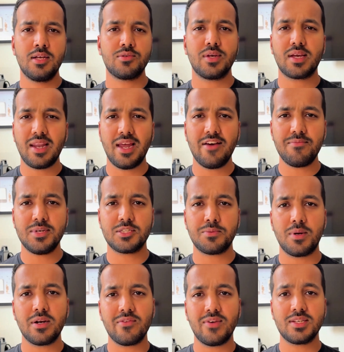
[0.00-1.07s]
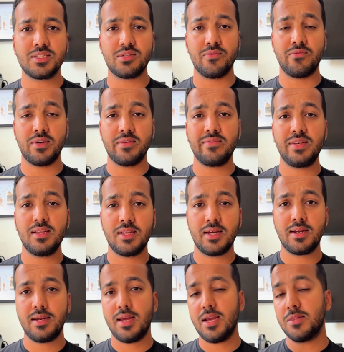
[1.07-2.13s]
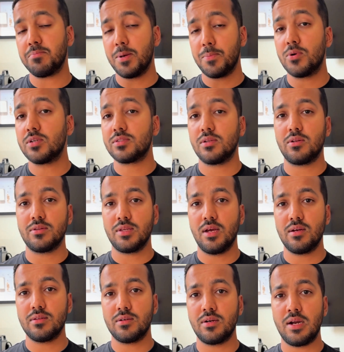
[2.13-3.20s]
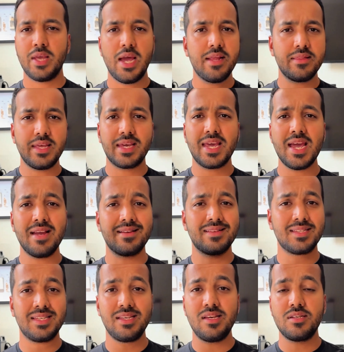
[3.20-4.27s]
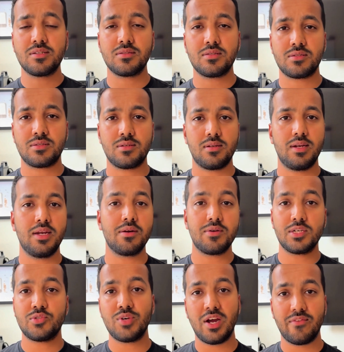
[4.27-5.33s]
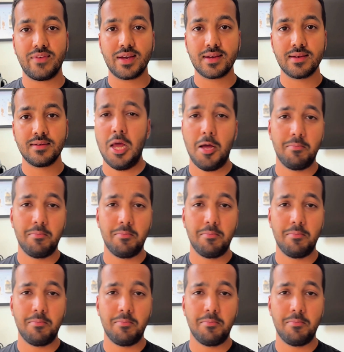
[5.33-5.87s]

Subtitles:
So I can have my smart devices on one VLAN and my personal on the other, and they can't see each other's internet traffic.